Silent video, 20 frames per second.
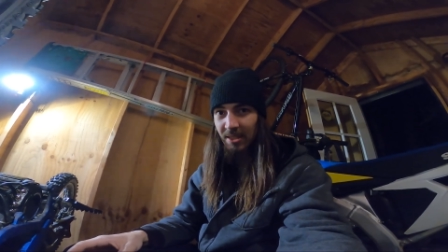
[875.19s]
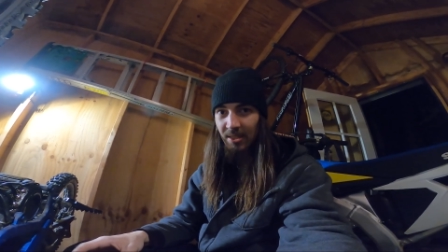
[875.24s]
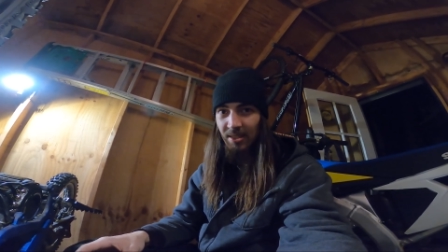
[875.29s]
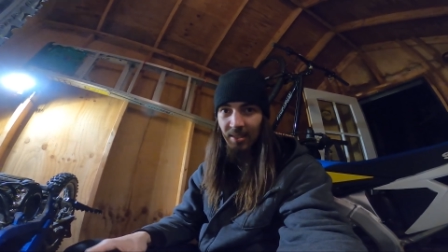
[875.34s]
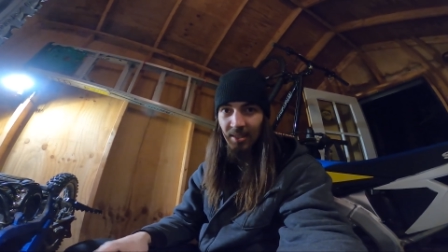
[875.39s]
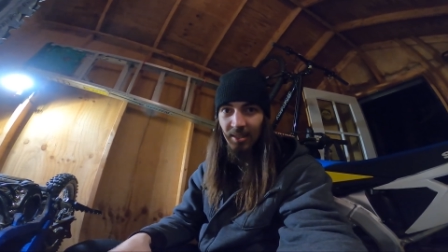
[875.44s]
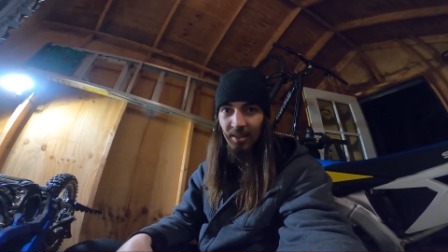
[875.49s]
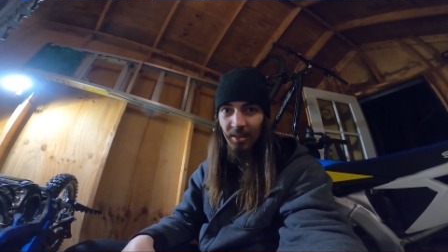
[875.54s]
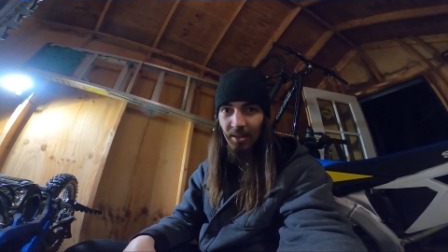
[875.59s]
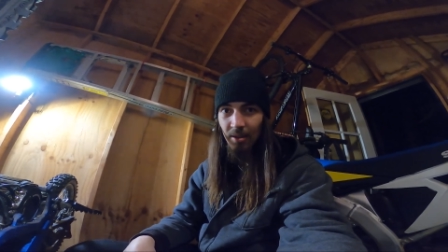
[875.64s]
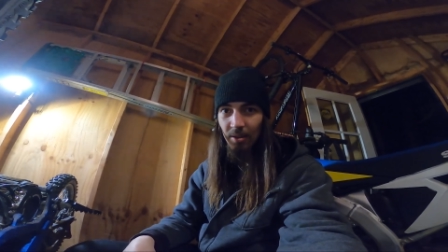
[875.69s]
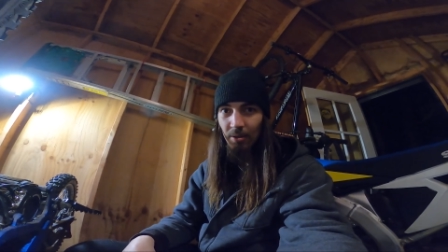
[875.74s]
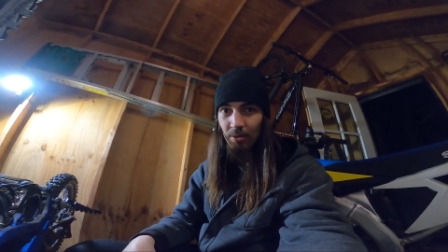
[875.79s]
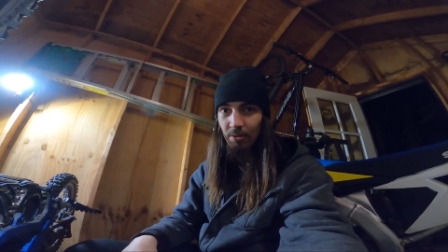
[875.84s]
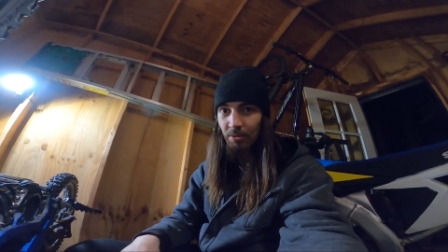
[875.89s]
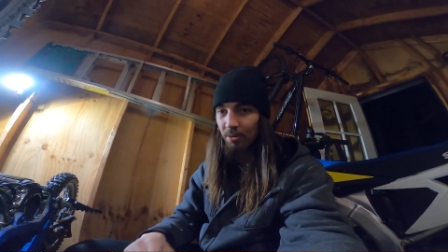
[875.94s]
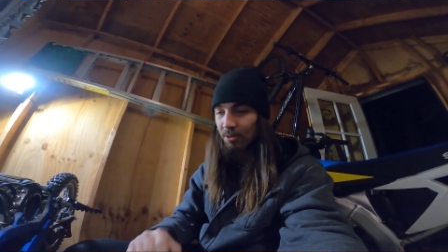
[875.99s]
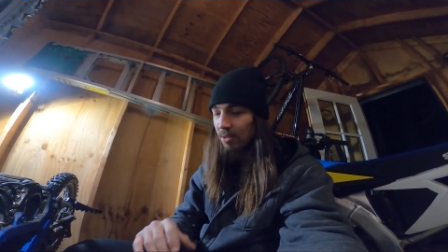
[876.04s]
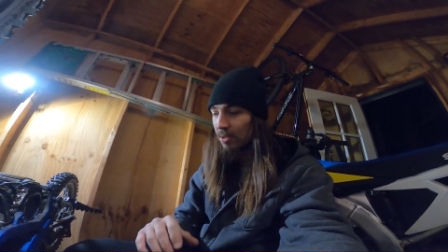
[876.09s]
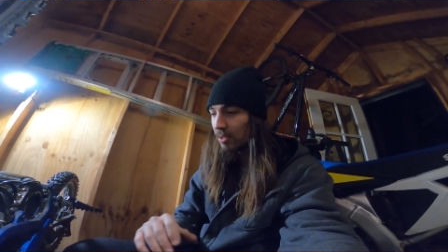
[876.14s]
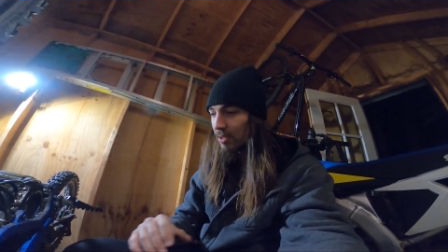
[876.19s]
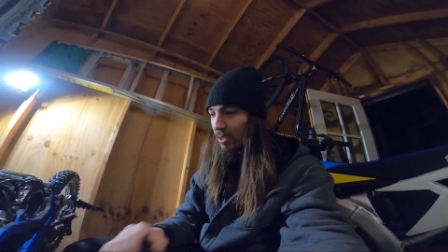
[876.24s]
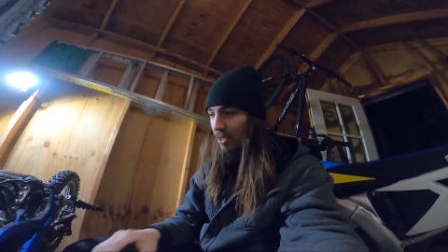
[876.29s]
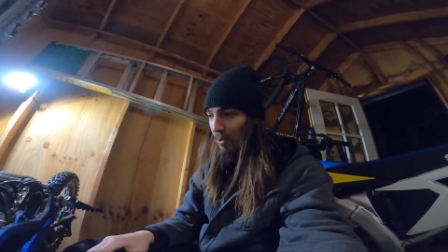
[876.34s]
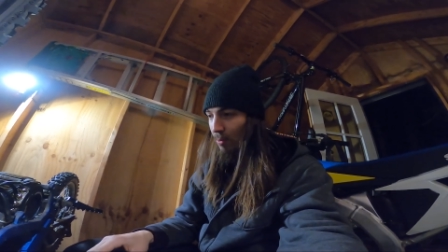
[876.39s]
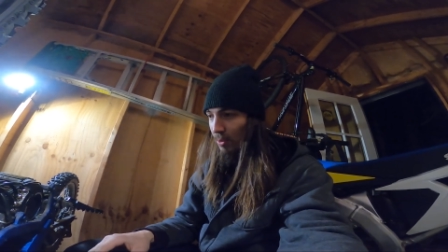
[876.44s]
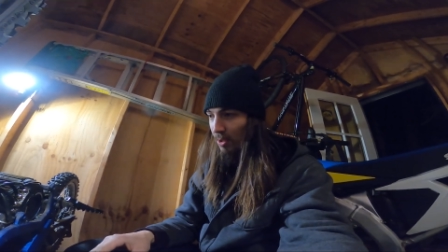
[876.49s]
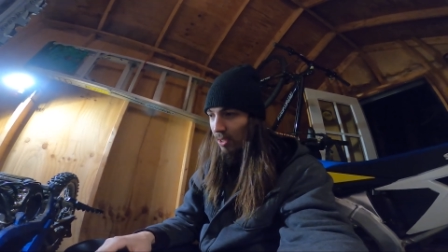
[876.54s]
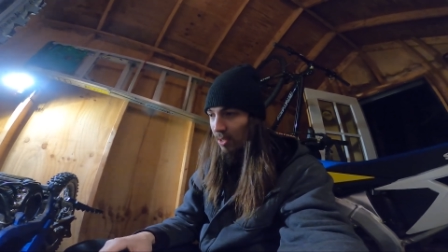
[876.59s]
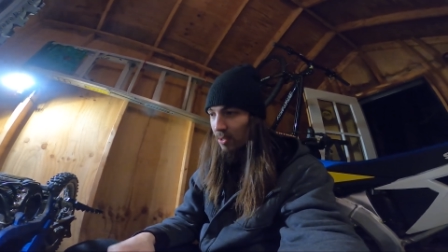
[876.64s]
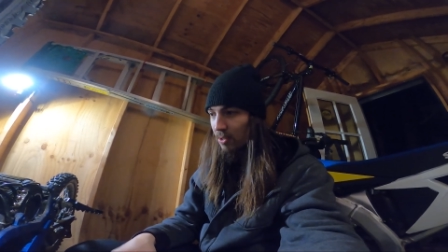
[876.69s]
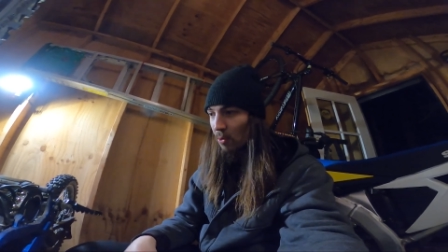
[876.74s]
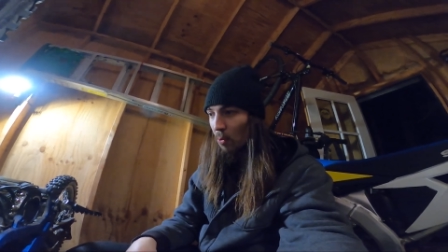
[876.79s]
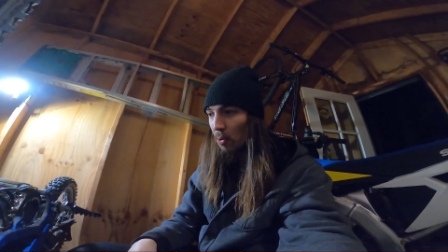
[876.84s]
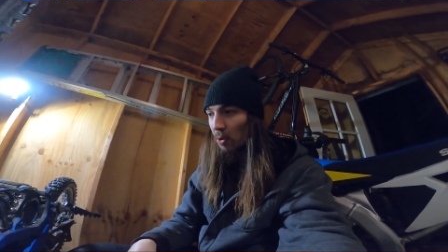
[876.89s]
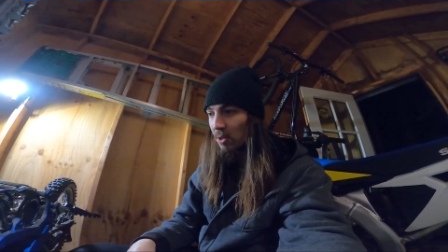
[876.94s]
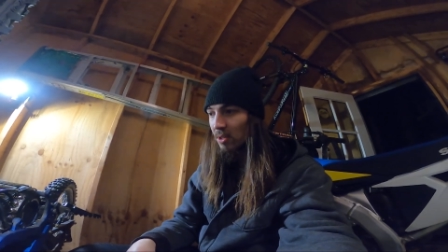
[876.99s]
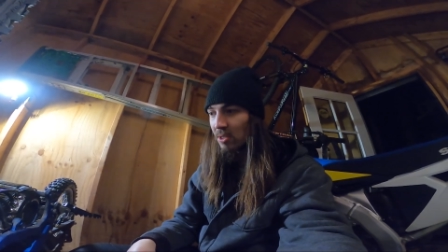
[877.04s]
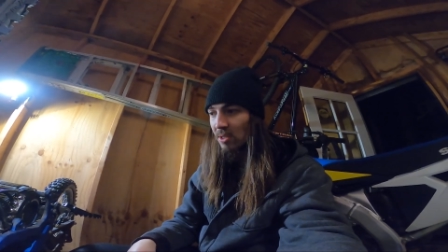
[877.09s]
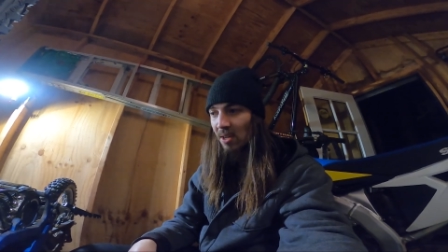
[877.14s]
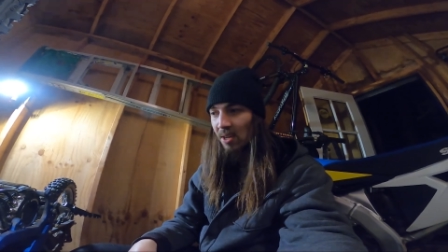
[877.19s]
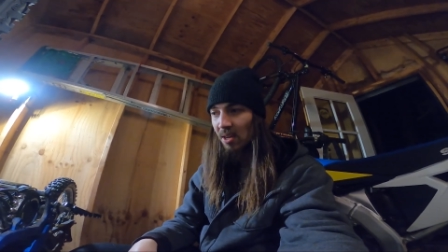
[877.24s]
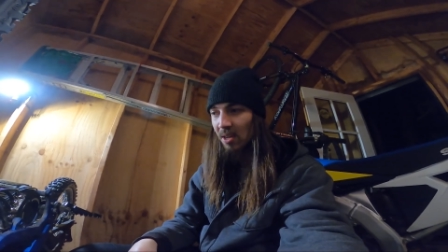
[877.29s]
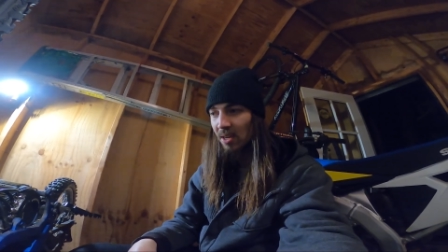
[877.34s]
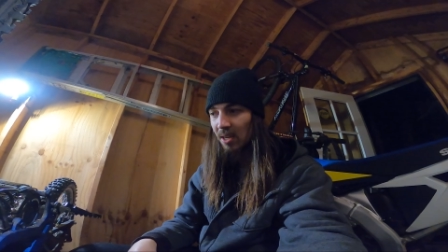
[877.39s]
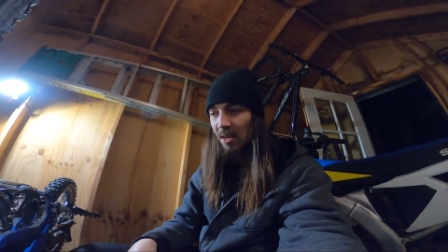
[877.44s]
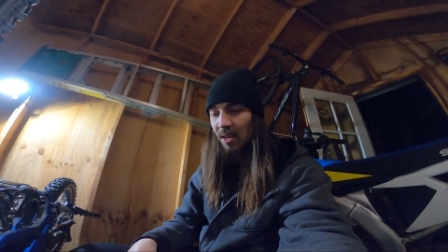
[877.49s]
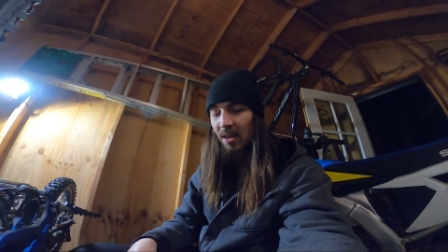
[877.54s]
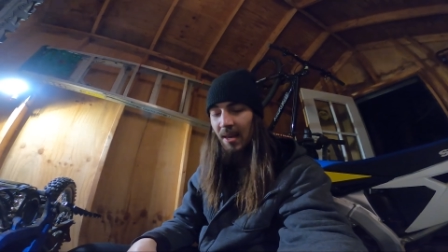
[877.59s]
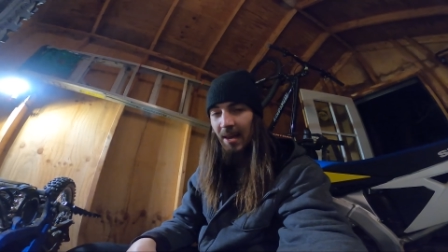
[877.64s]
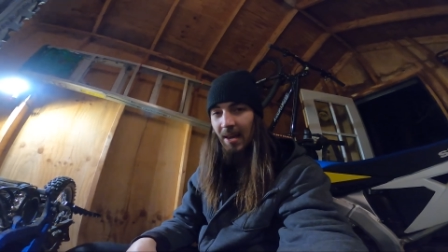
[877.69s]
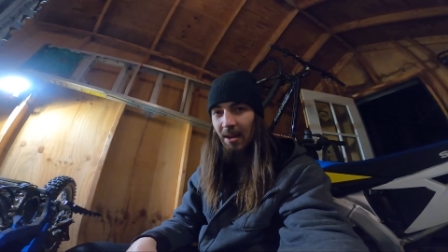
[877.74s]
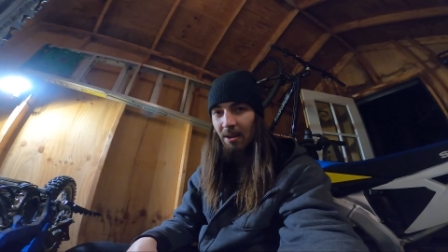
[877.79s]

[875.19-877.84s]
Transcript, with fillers: this thing goes, see what the torque's like.